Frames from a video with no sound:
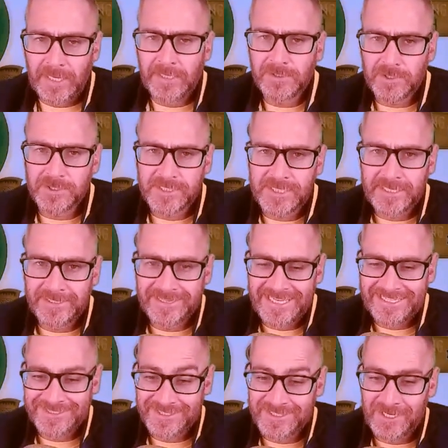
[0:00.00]
interesting
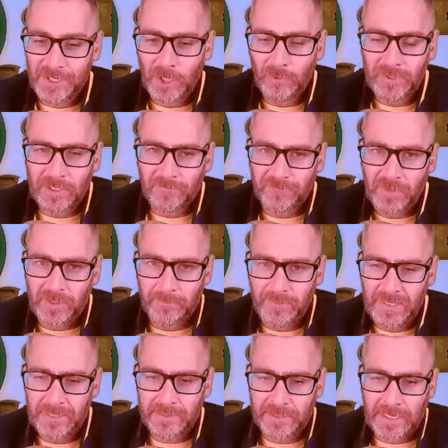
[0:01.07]
things to note here for the
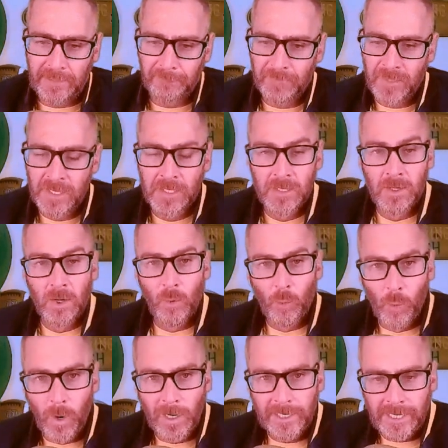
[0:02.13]
Pitt game.
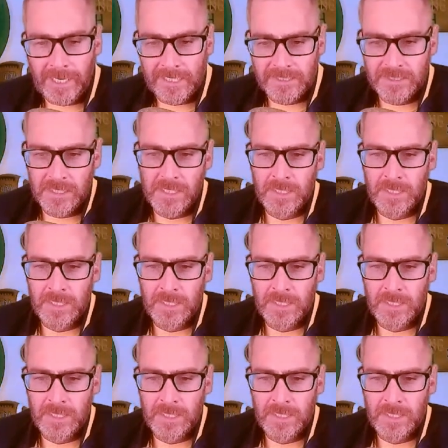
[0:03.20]
One is,